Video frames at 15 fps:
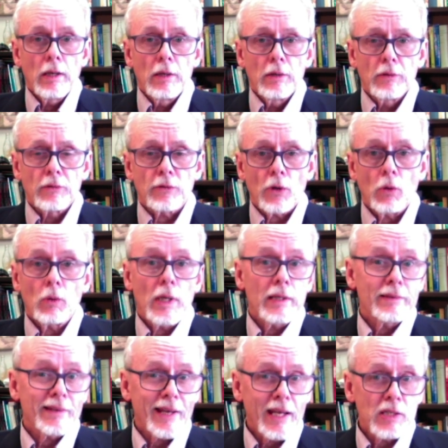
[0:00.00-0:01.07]
So in
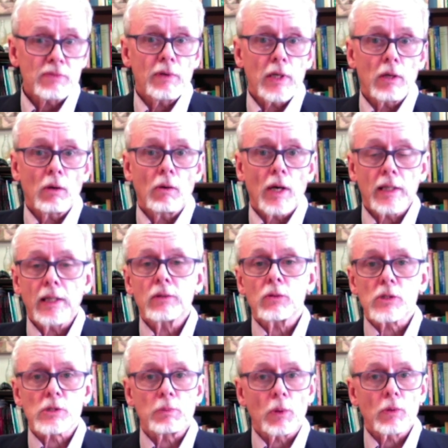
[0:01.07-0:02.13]
today's video, I'd like to
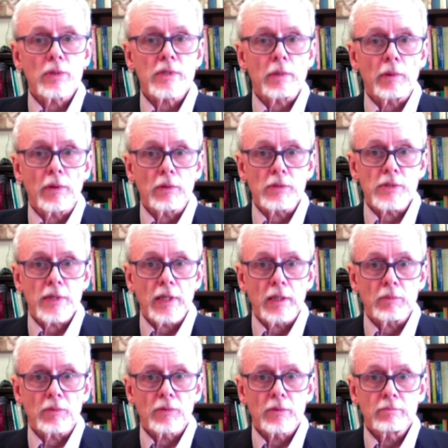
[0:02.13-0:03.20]
explore some of those
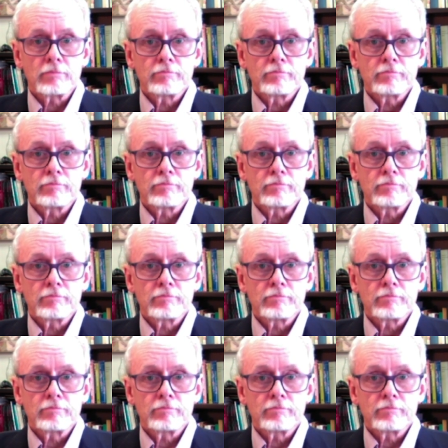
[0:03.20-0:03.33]
themes.